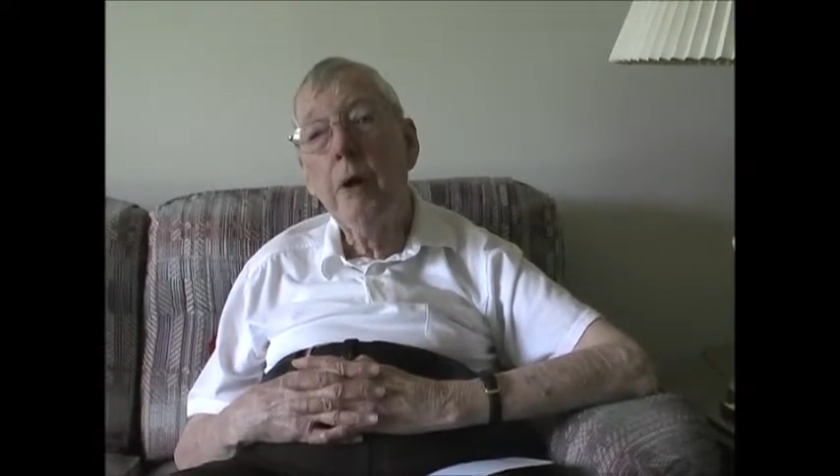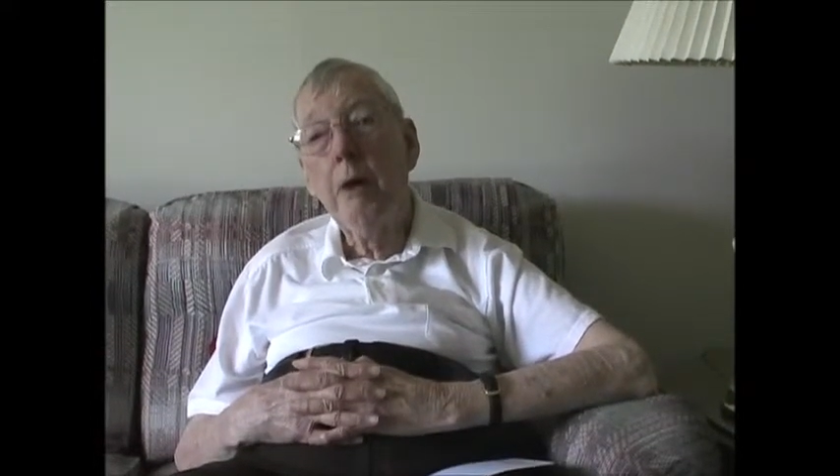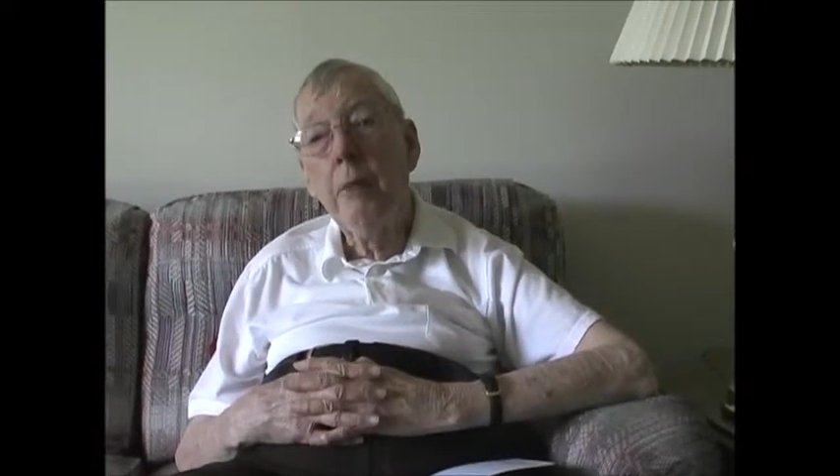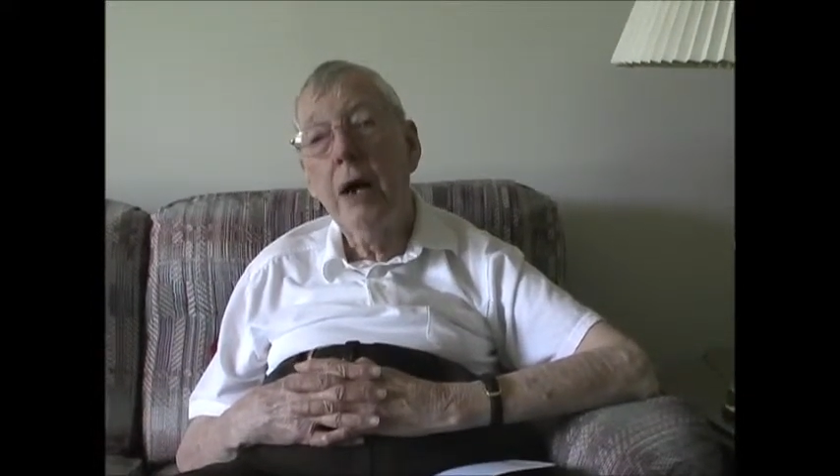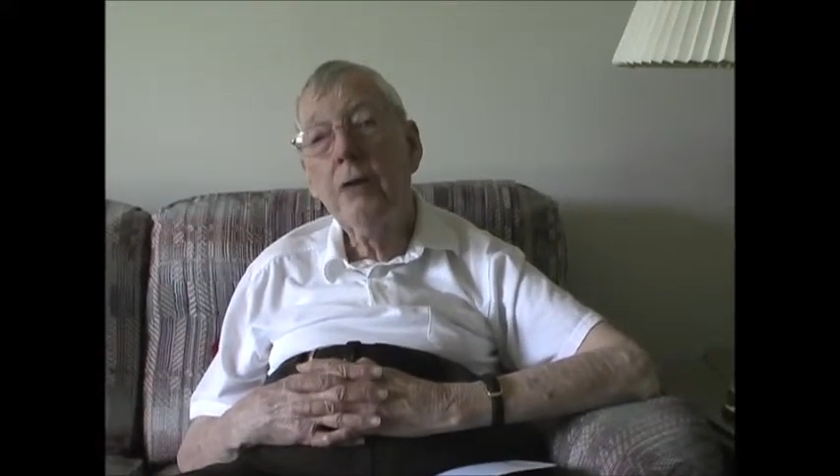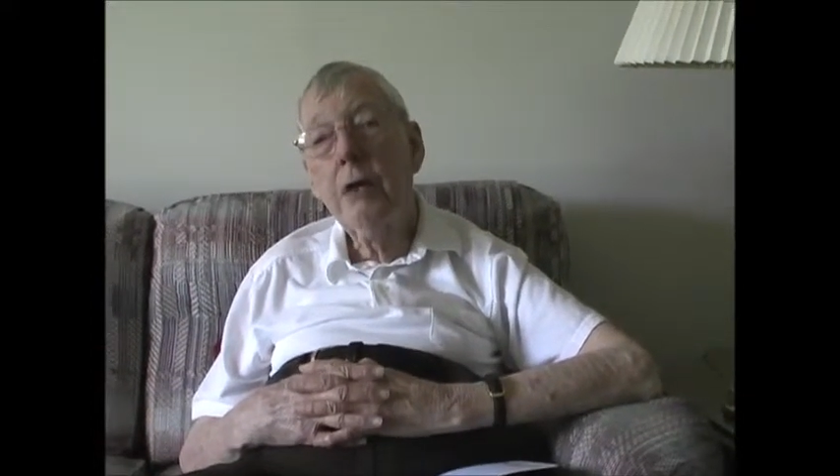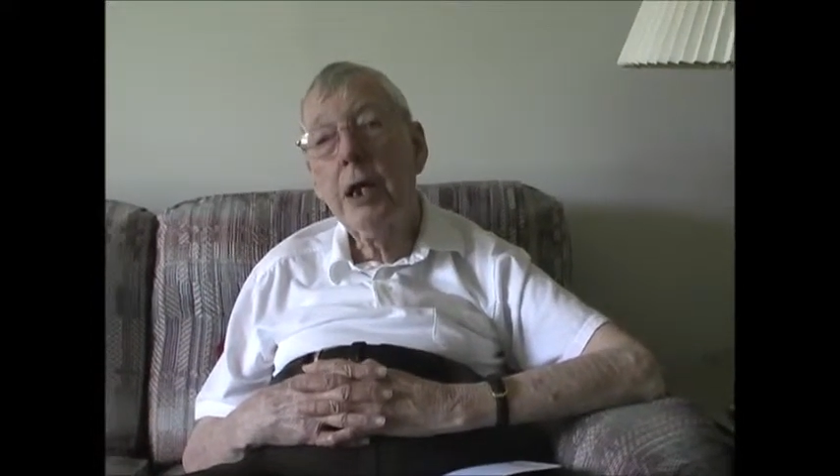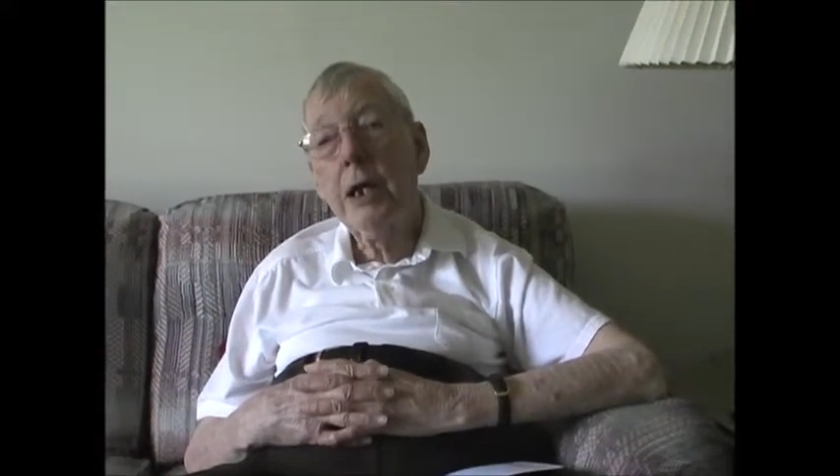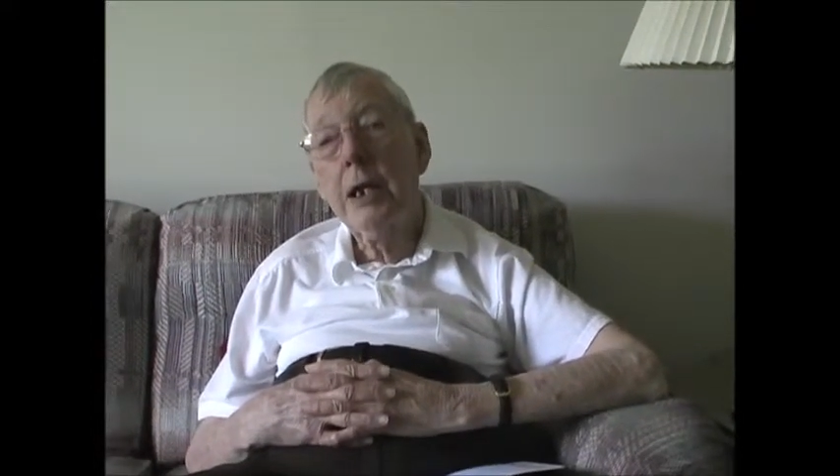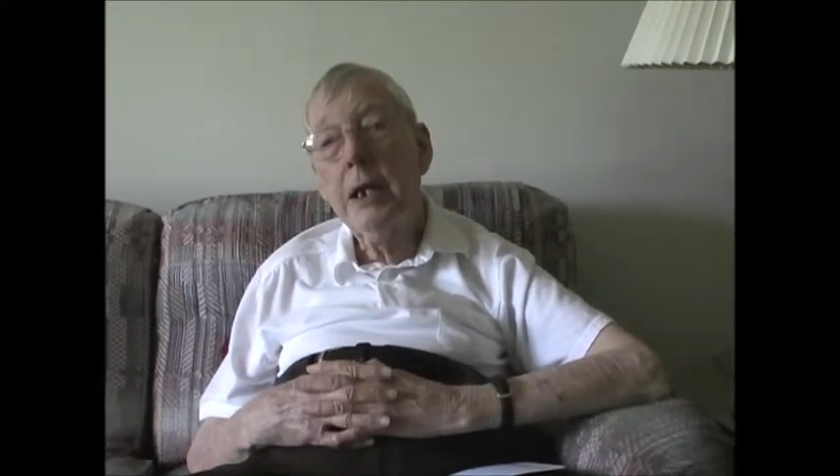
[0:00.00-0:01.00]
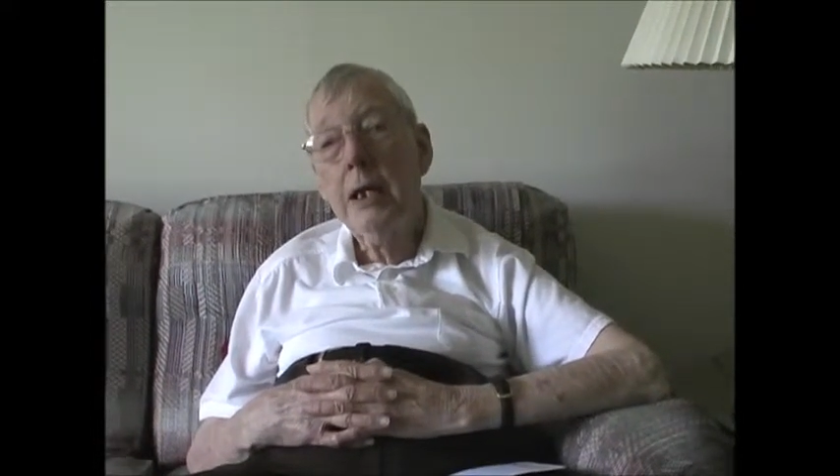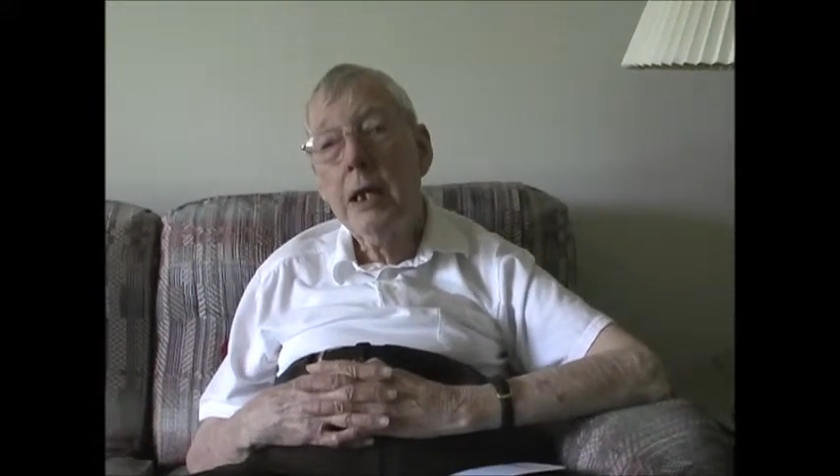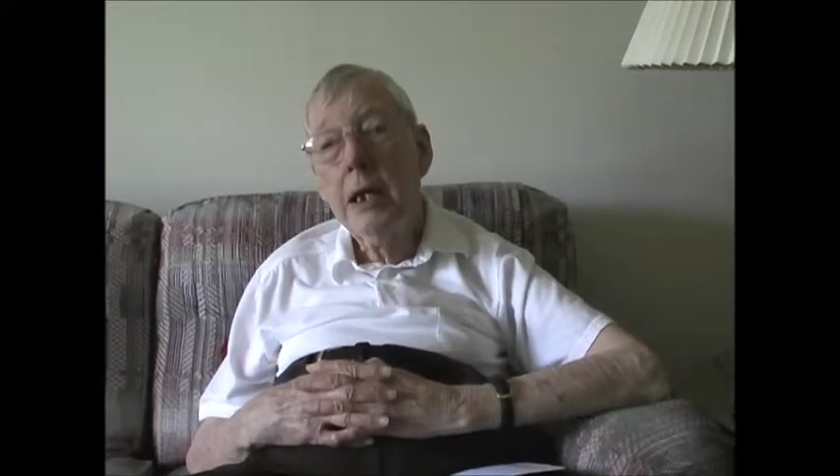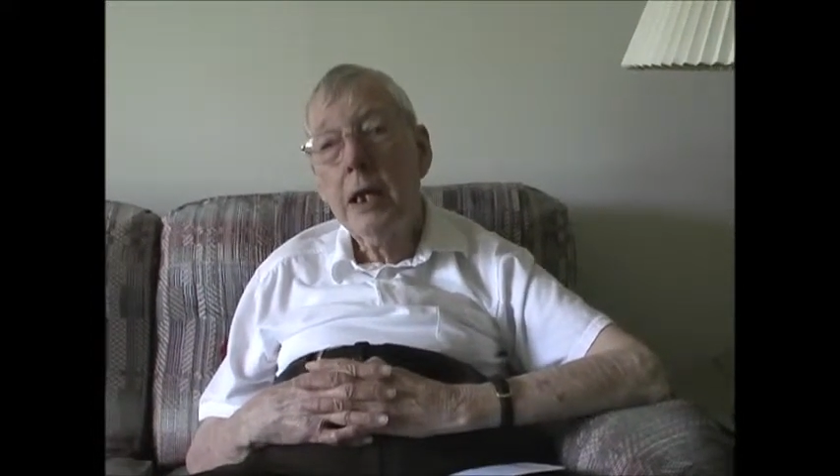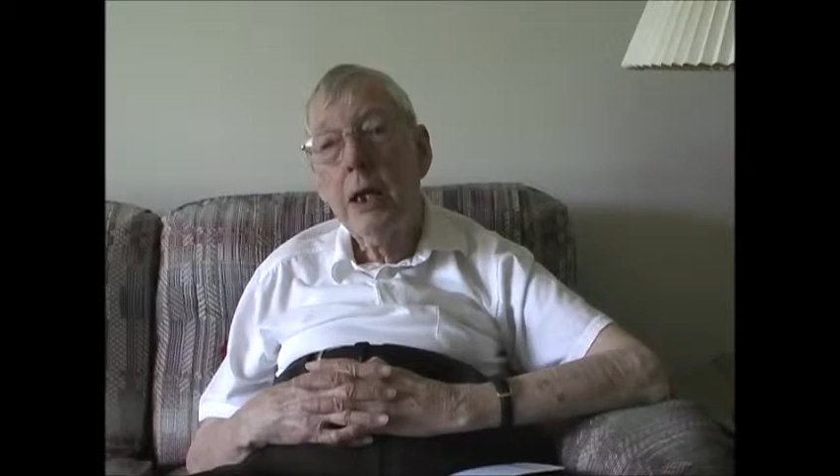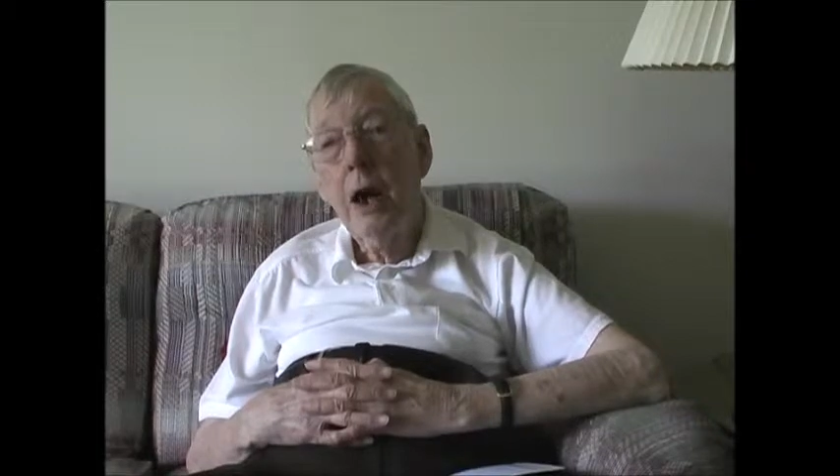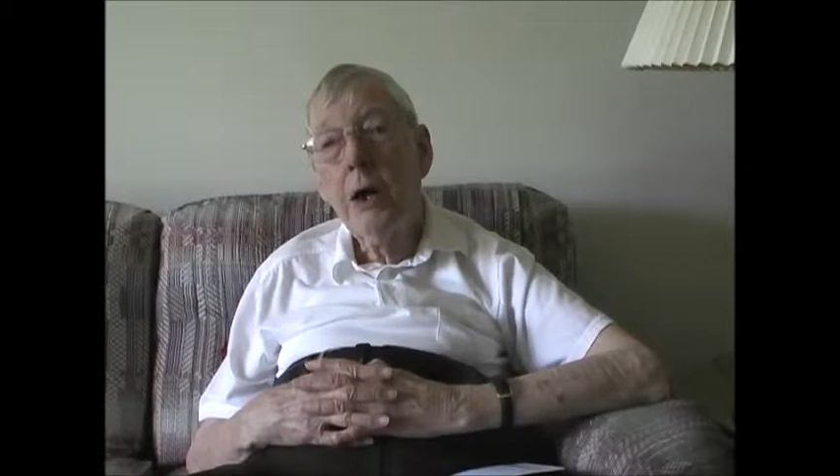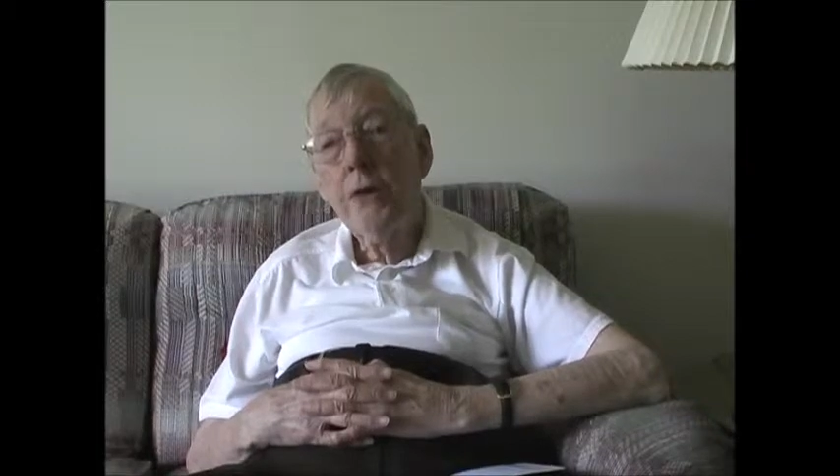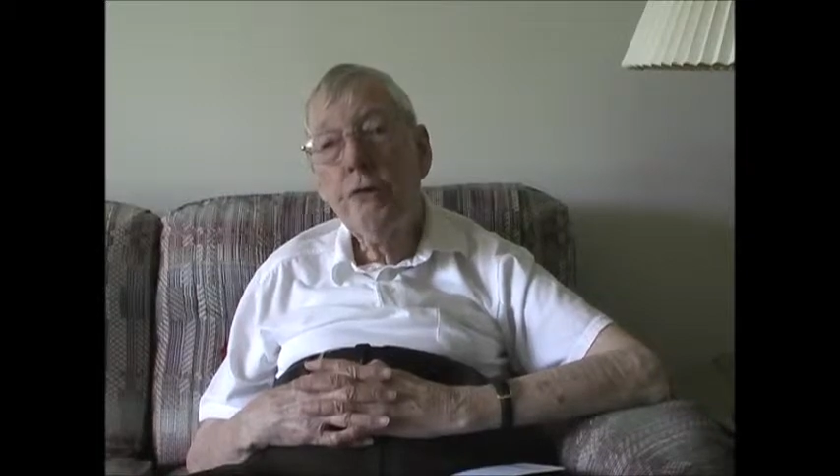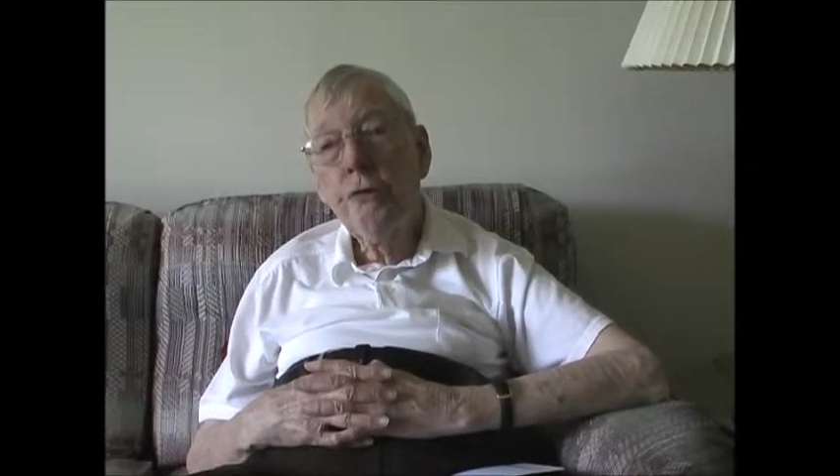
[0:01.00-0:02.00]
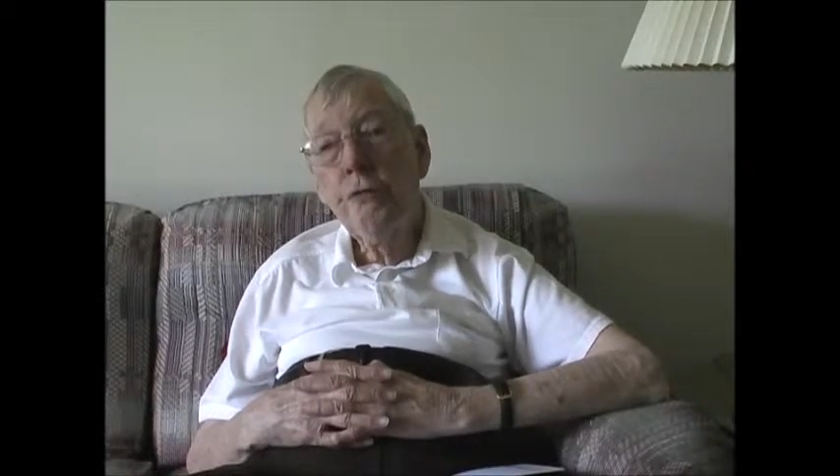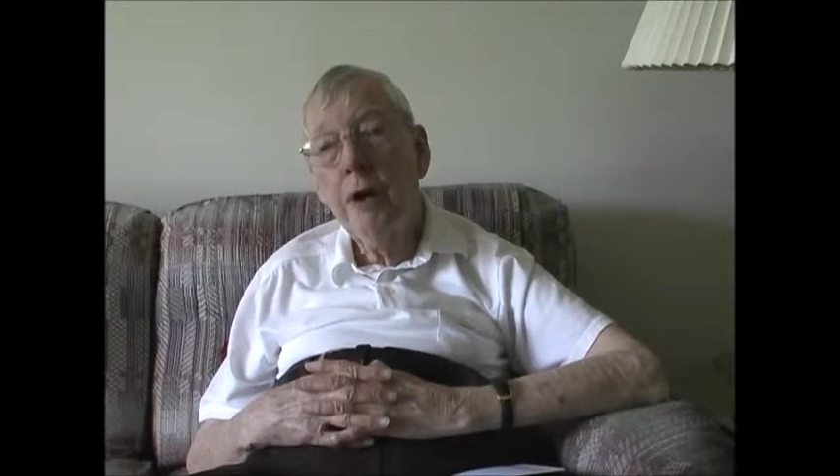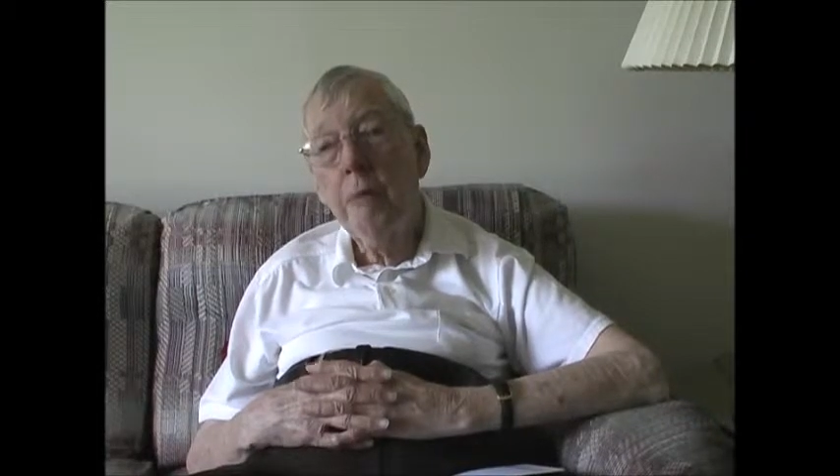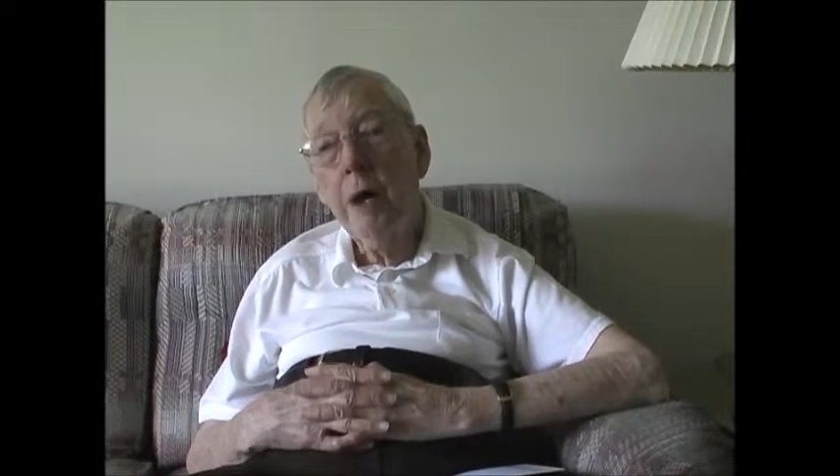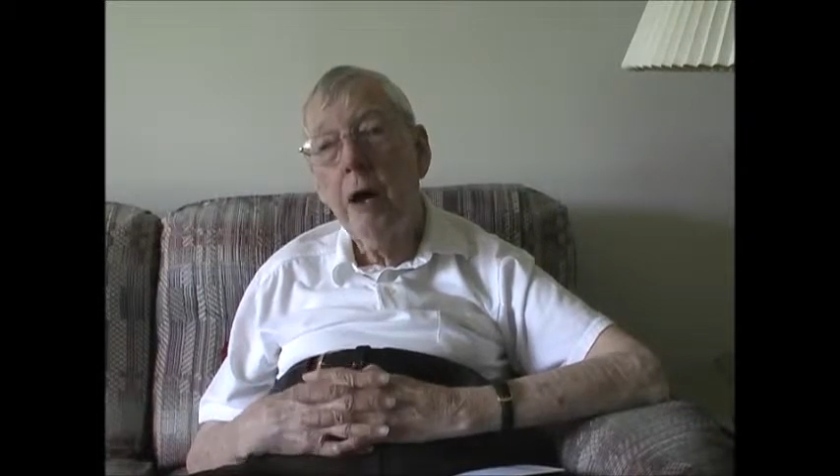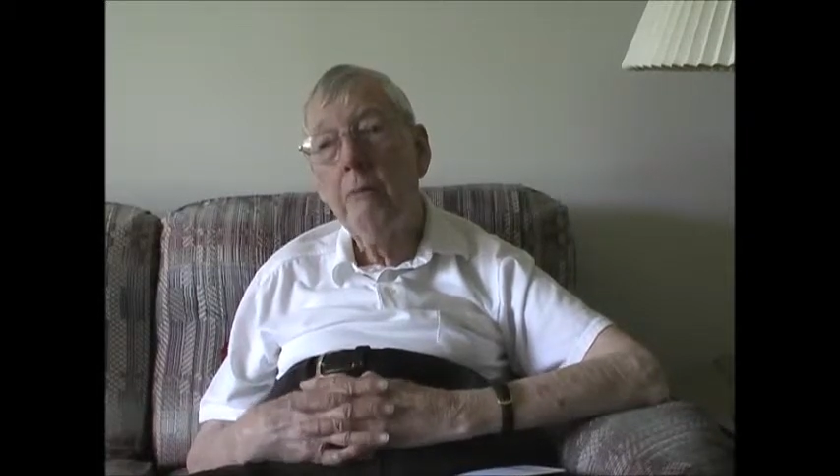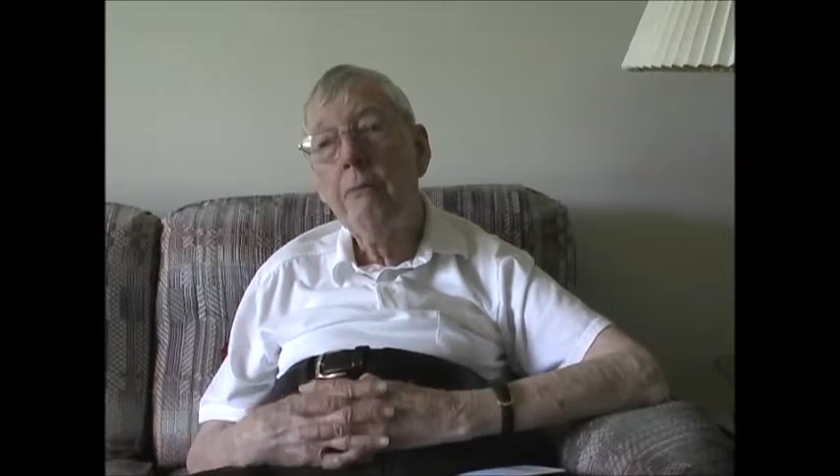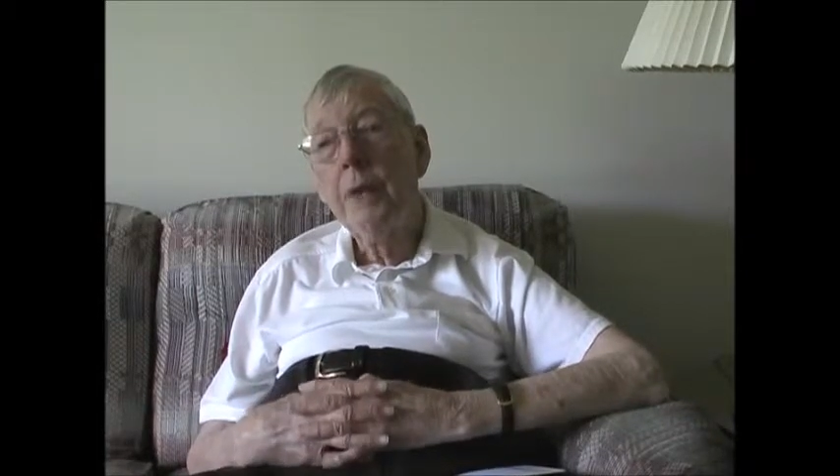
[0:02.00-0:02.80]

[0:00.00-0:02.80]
mouth organ artists from